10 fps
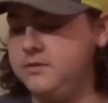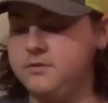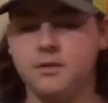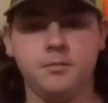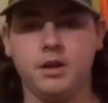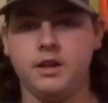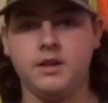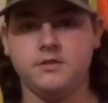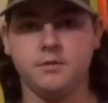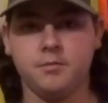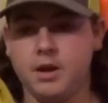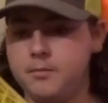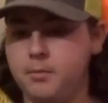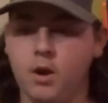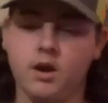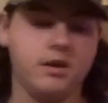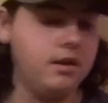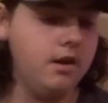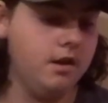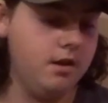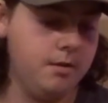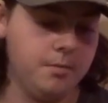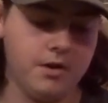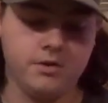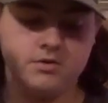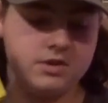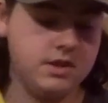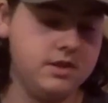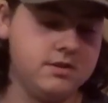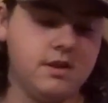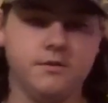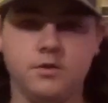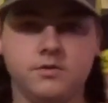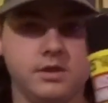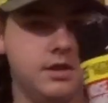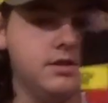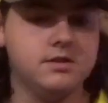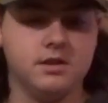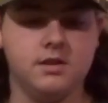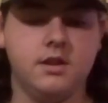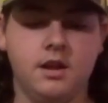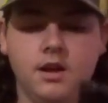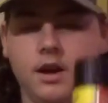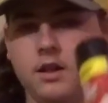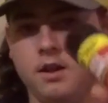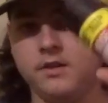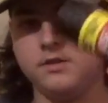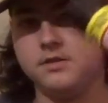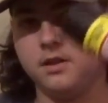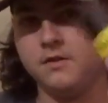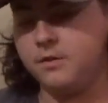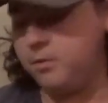or something like that, some kind of brand. But I use this and I've used this, and I like this stuff. It